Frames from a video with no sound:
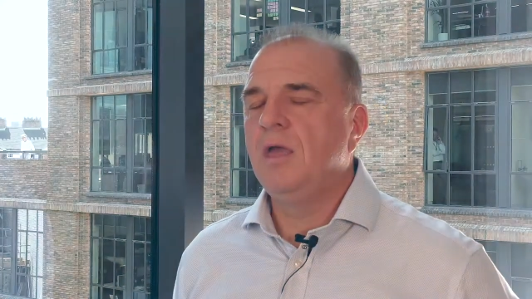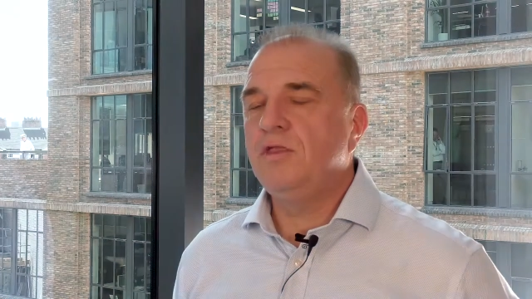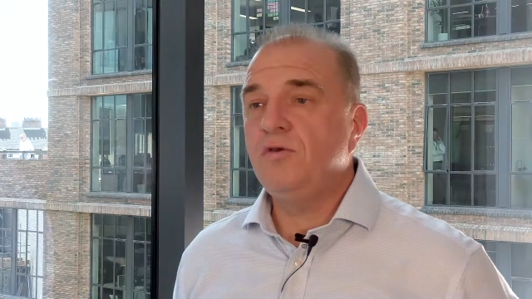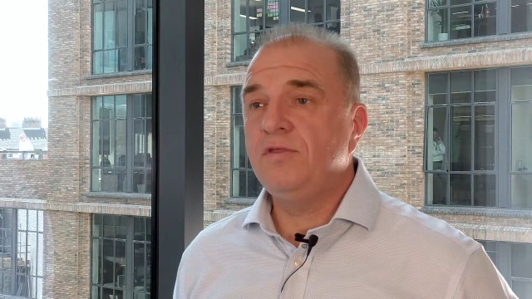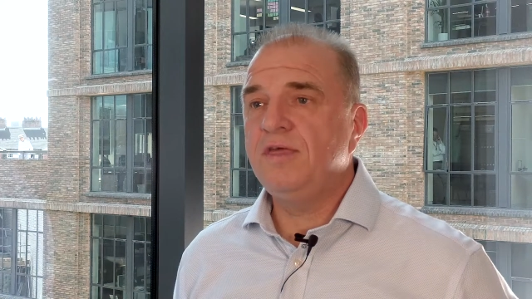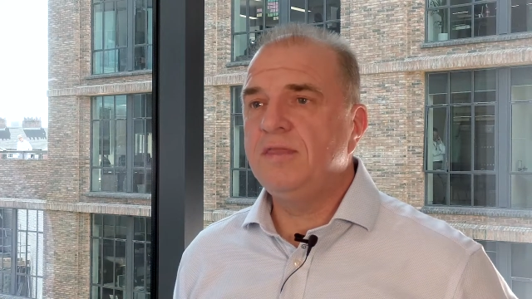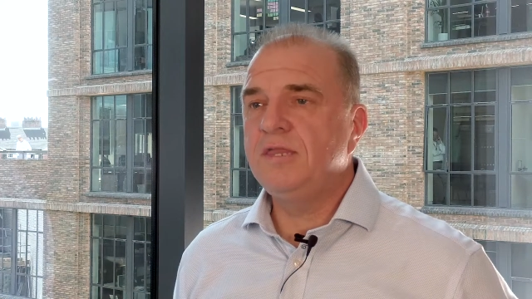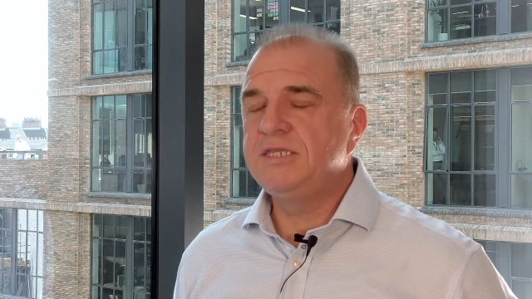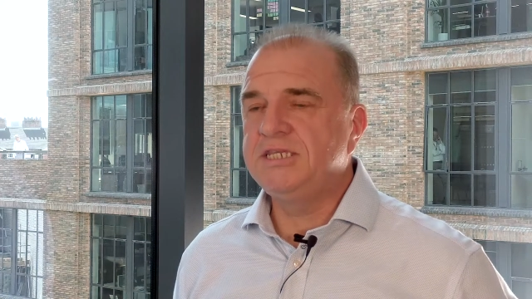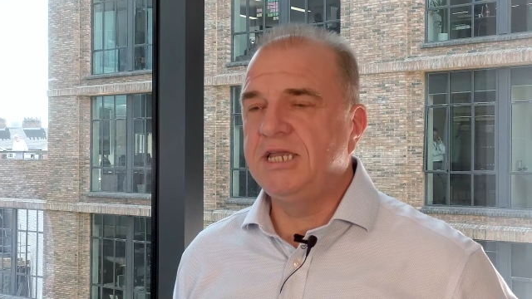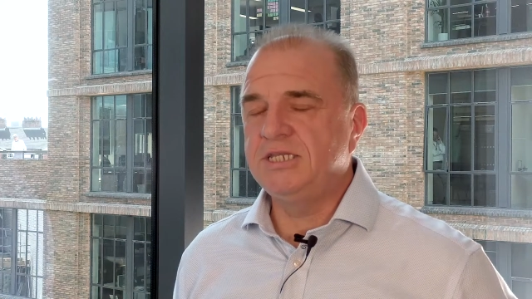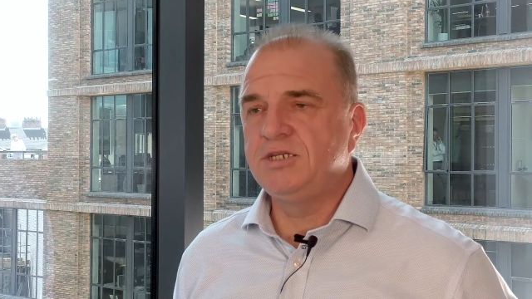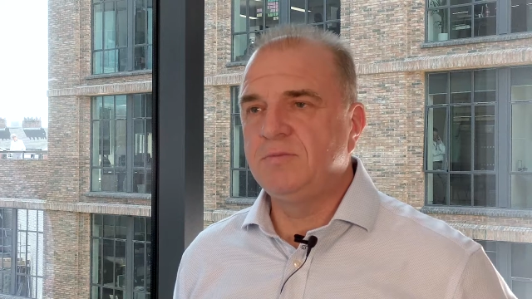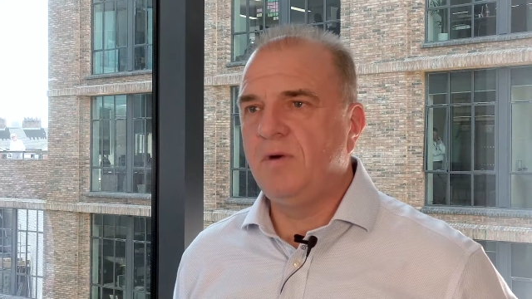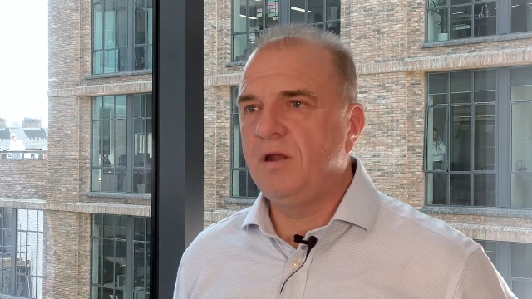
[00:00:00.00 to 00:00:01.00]
So I think the
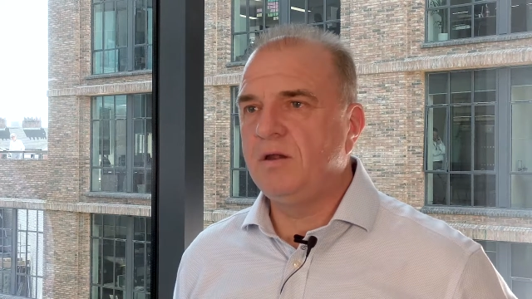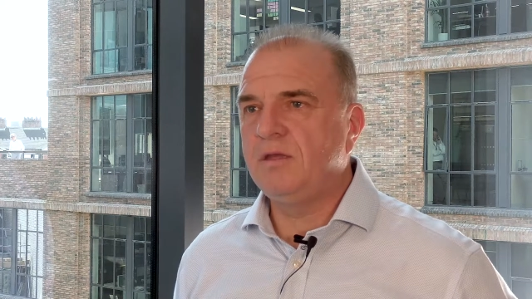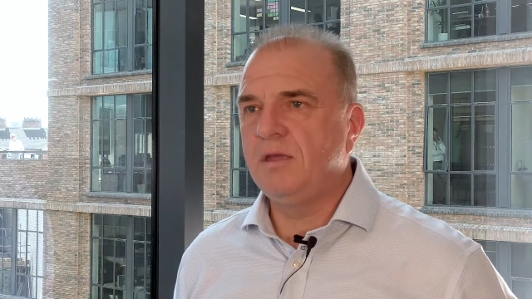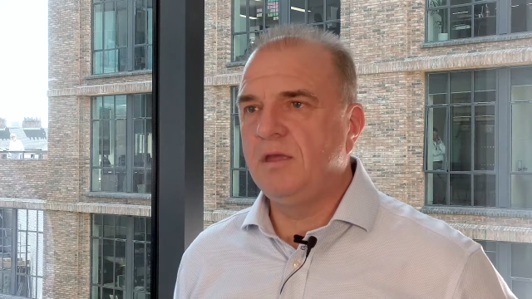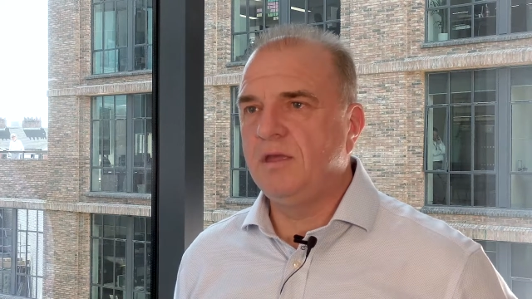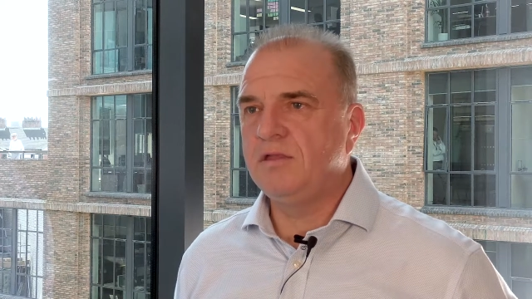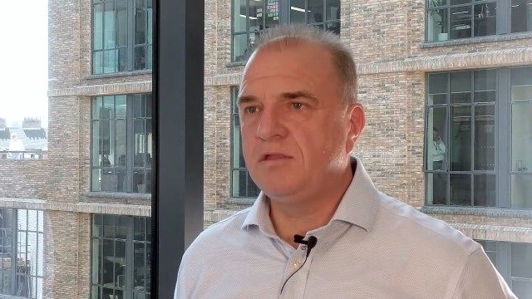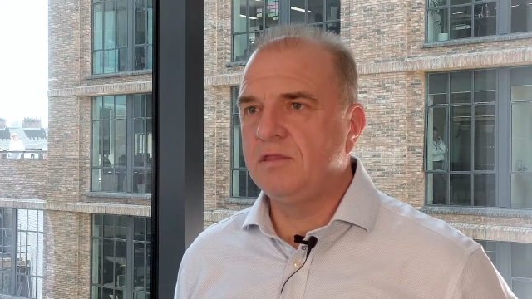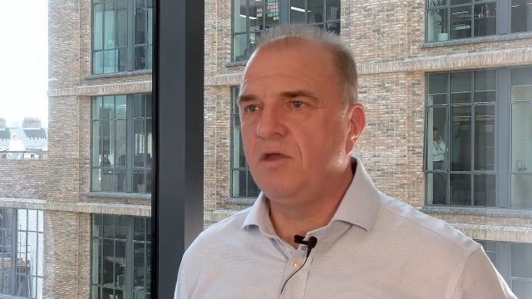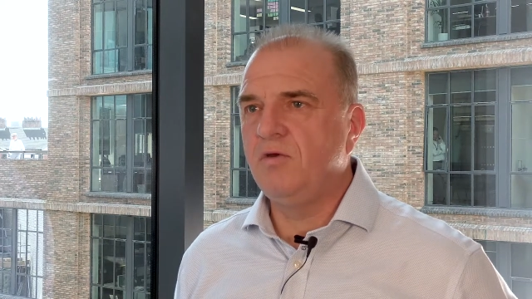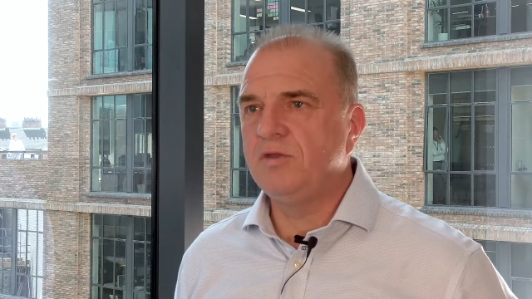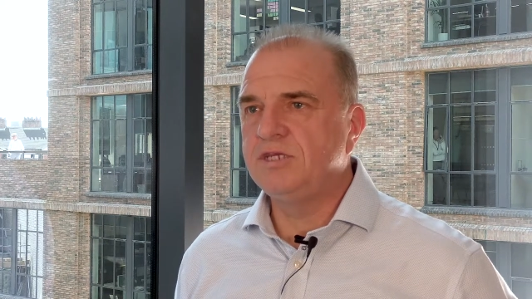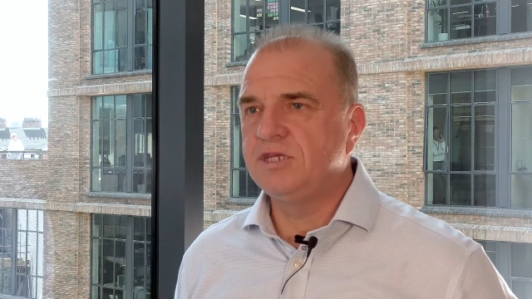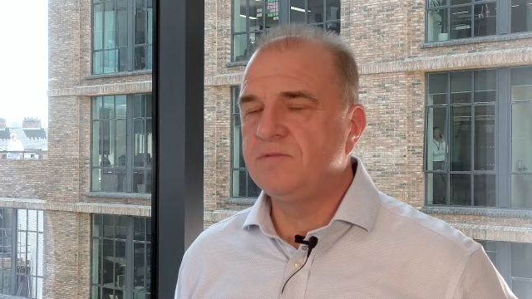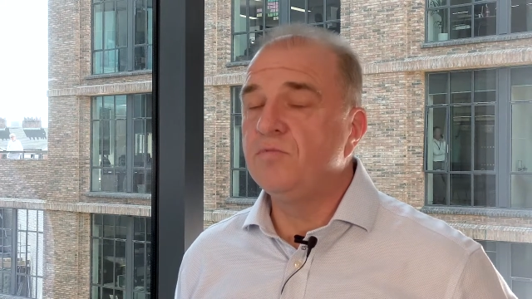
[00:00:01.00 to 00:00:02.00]
data market is now
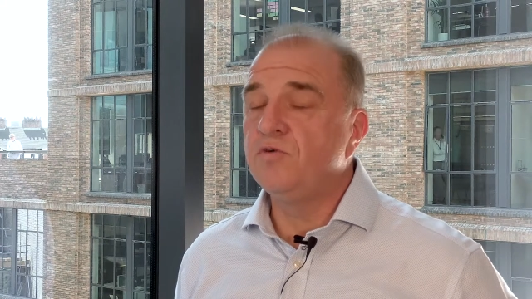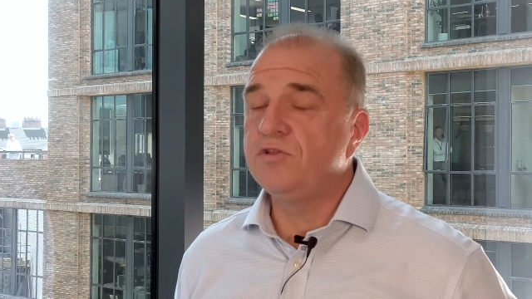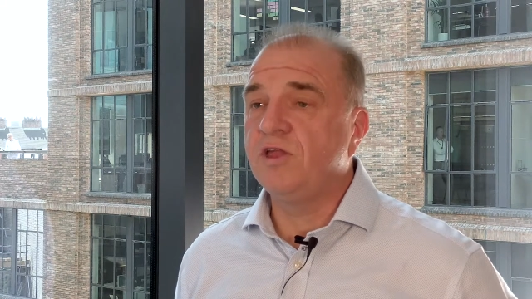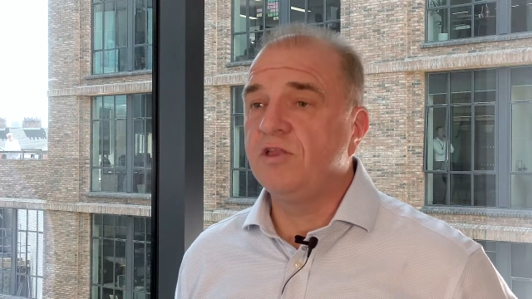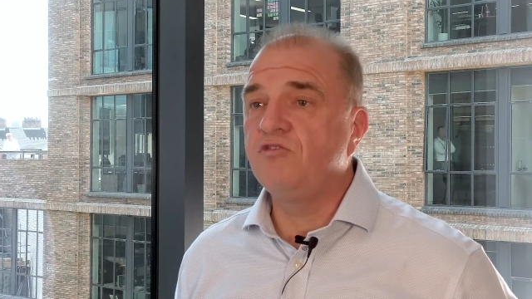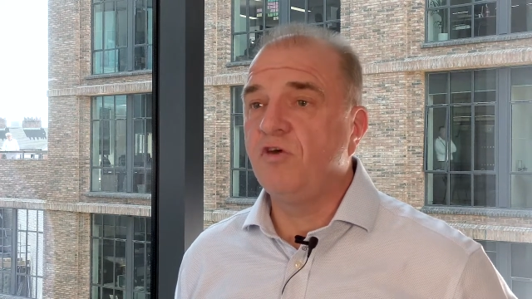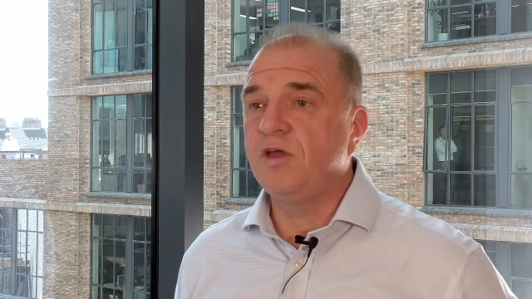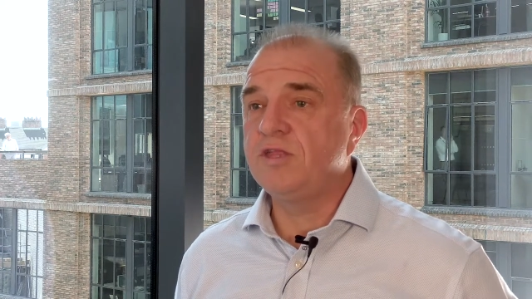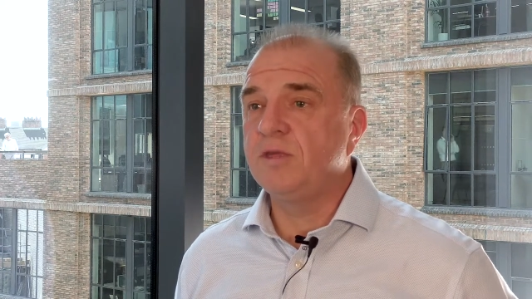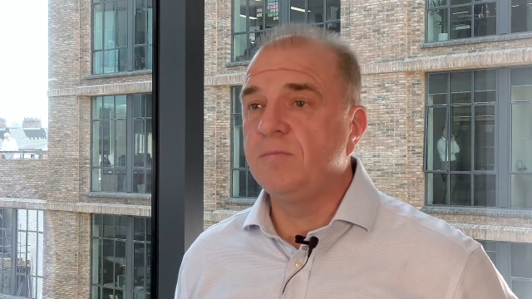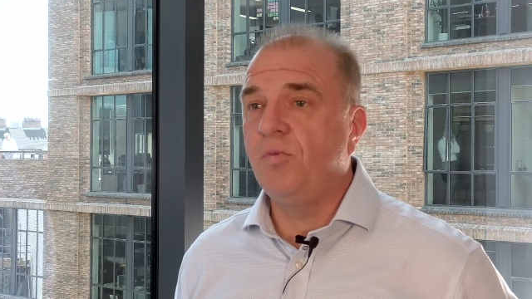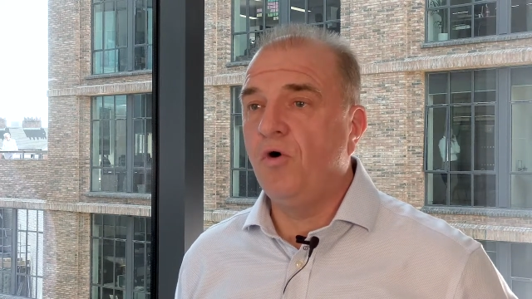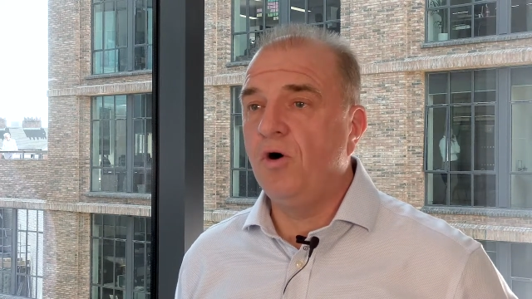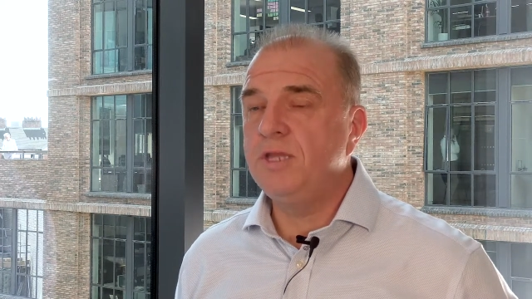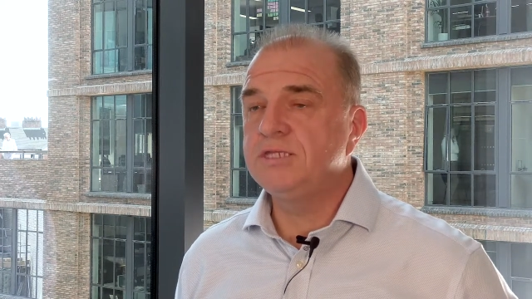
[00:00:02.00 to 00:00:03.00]
at its most interesting
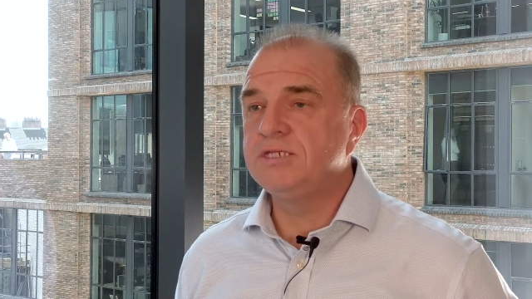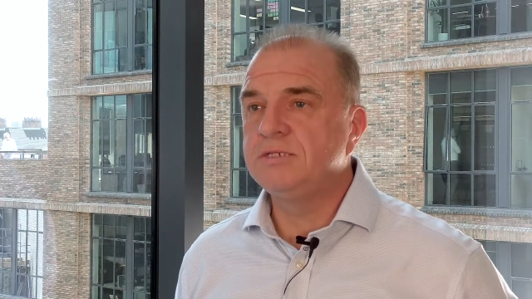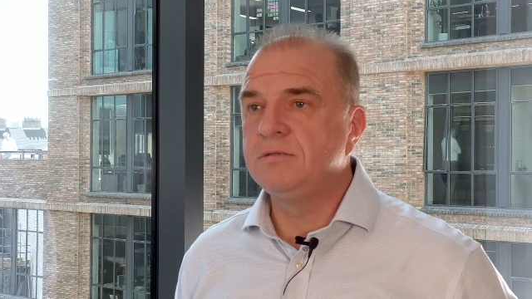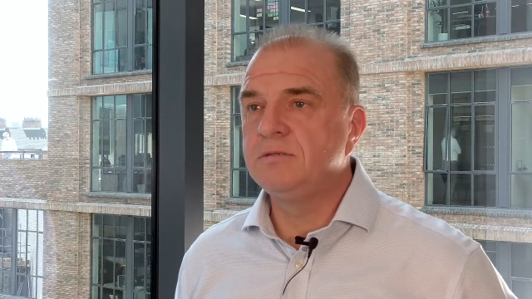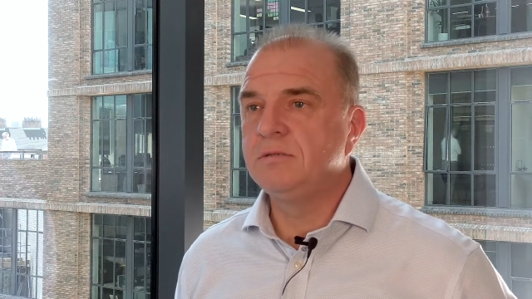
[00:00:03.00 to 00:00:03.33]
point.